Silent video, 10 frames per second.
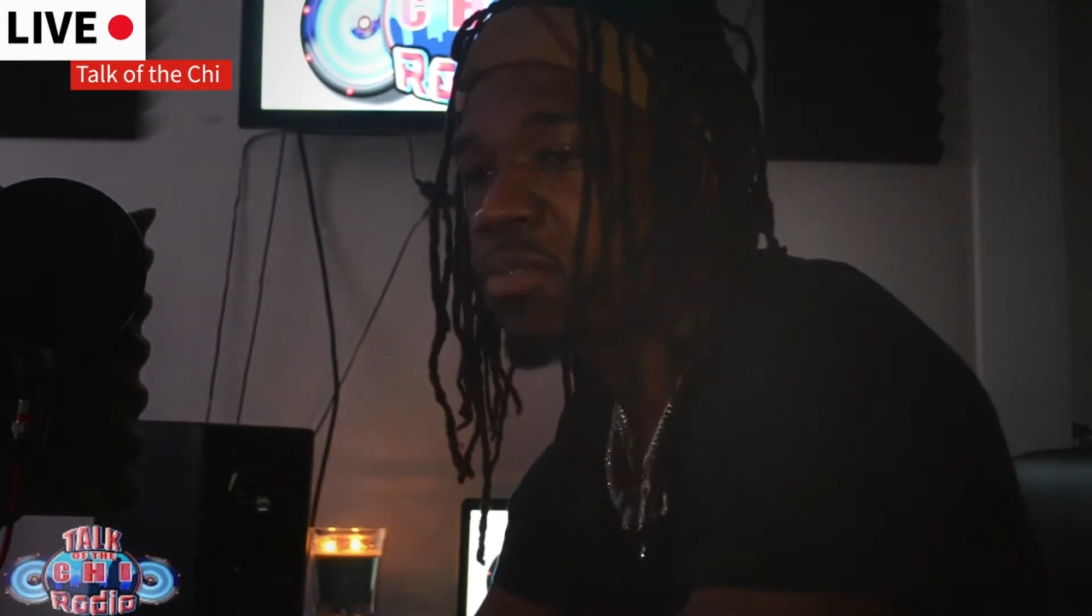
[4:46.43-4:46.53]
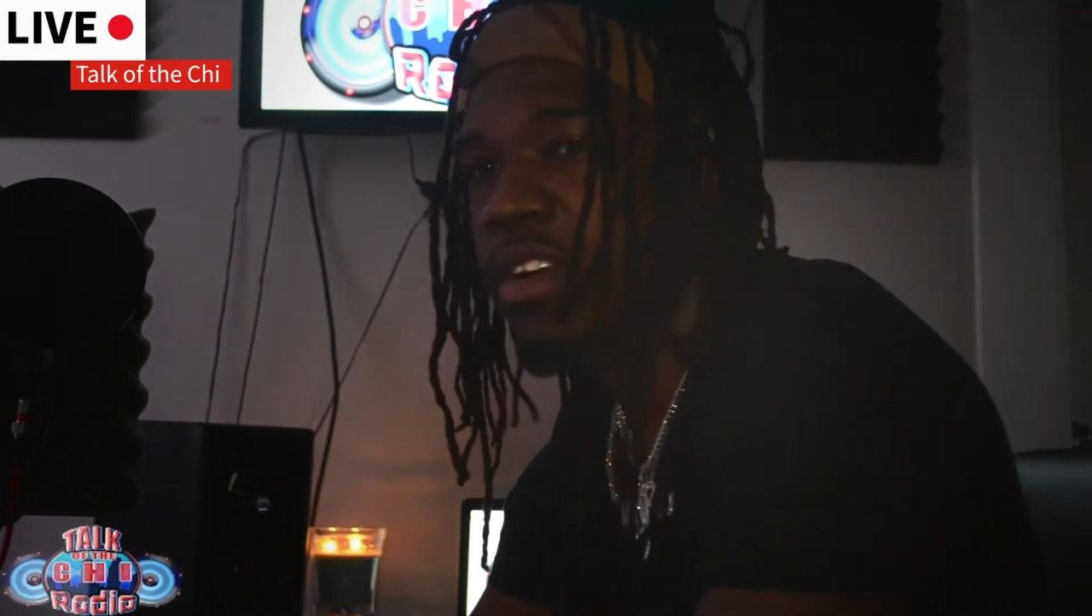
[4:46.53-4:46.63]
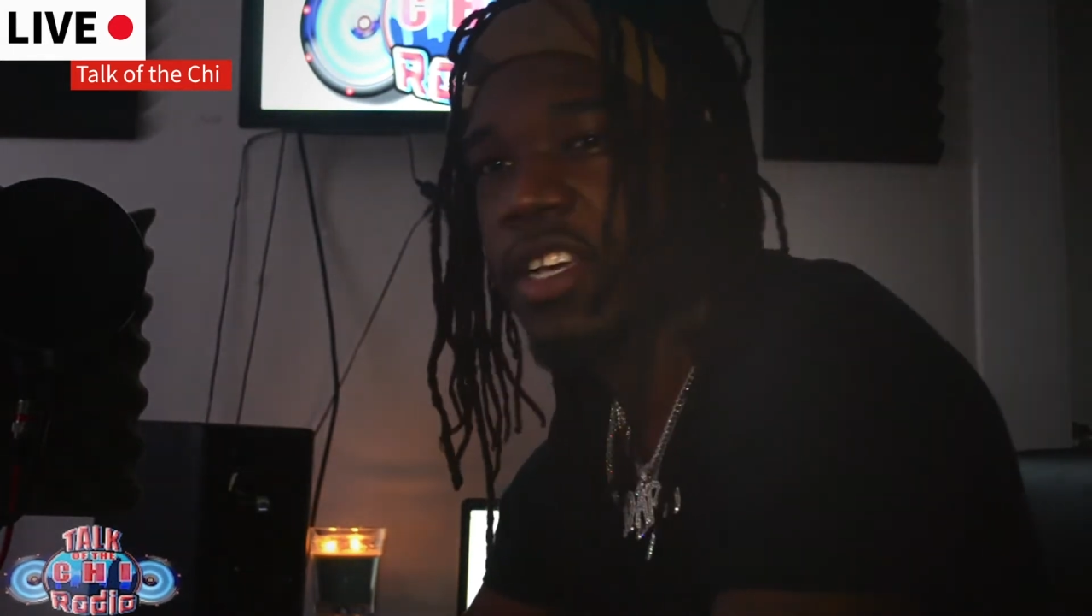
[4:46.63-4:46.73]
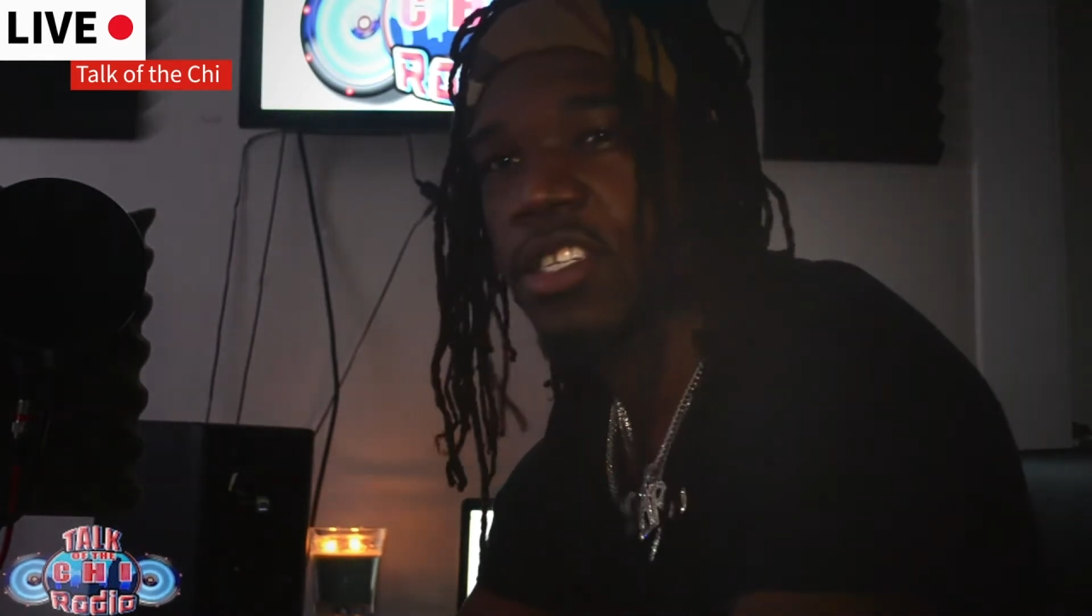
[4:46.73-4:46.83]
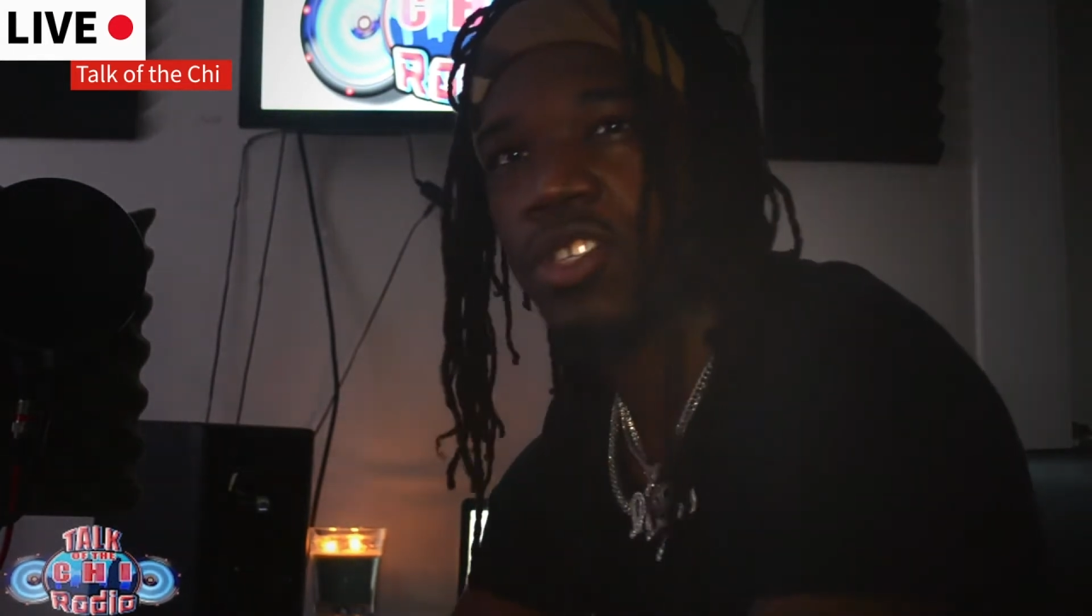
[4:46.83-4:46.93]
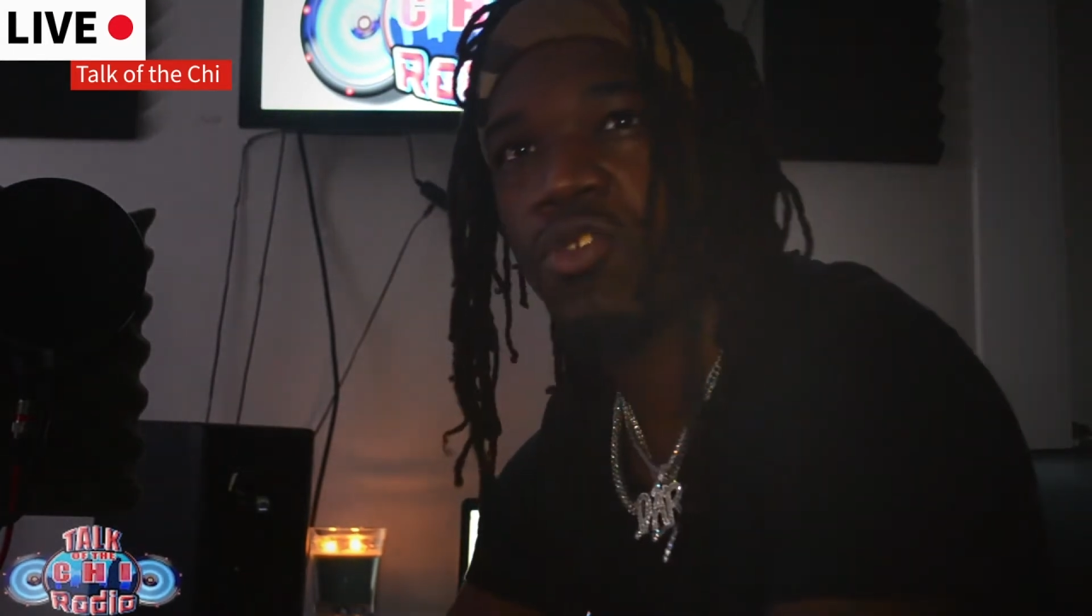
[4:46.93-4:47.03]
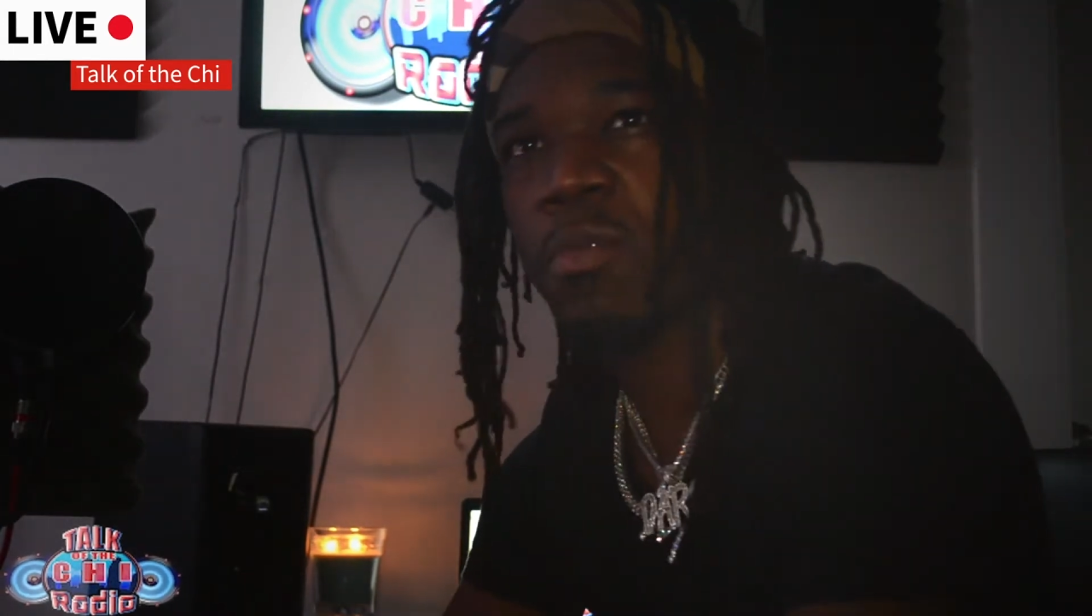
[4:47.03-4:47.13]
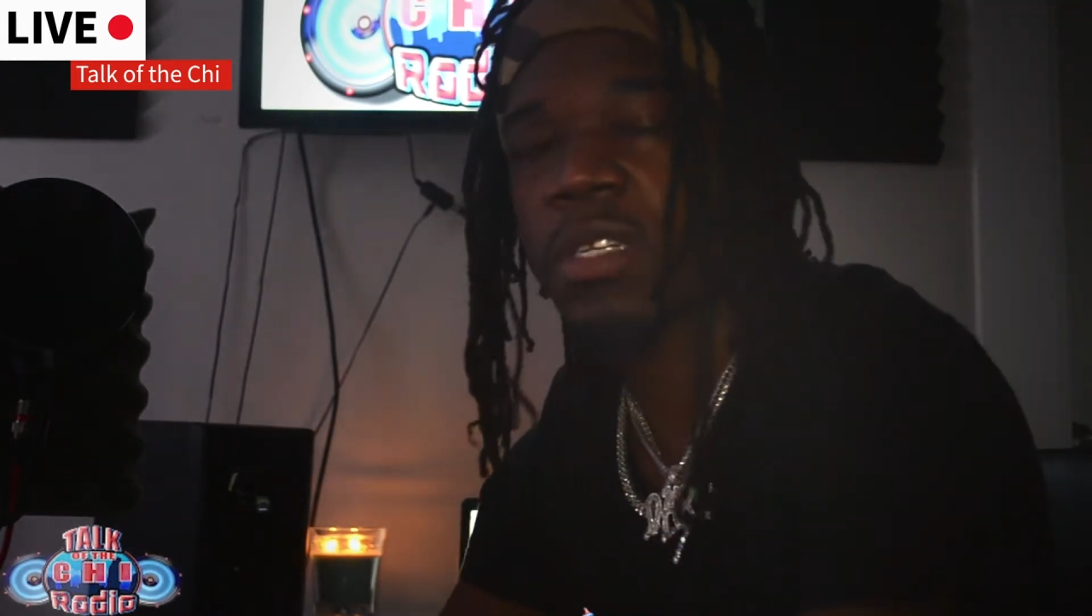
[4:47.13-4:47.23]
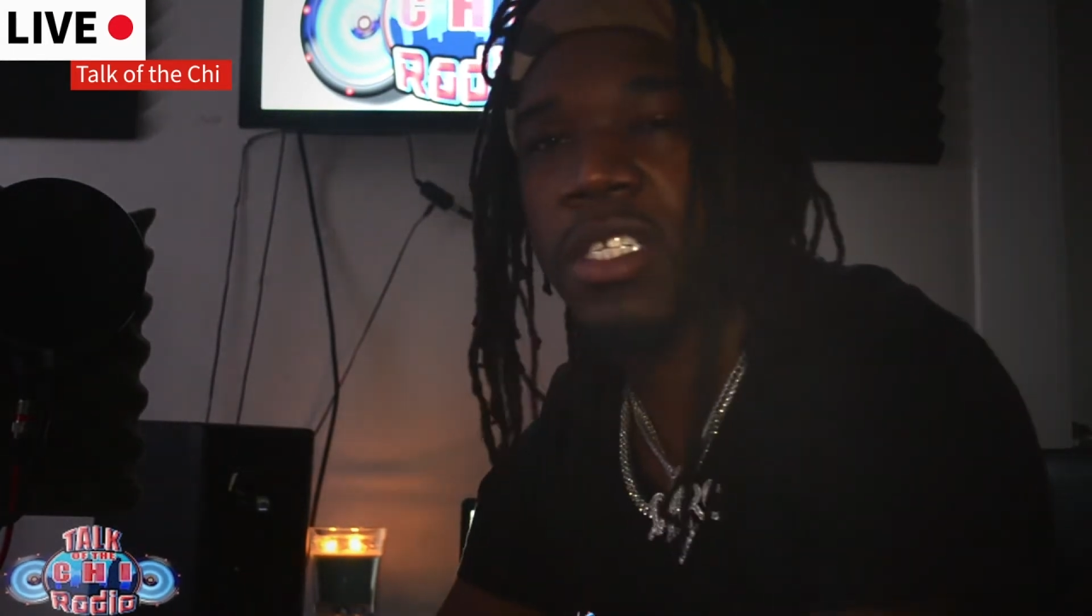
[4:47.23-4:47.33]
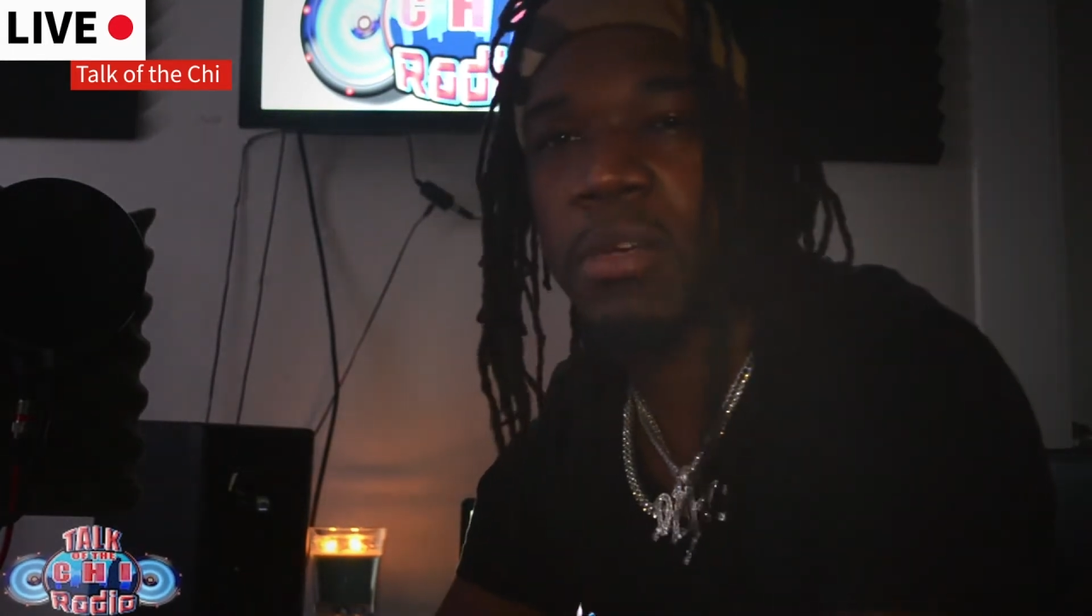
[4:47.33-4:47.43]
brainstorming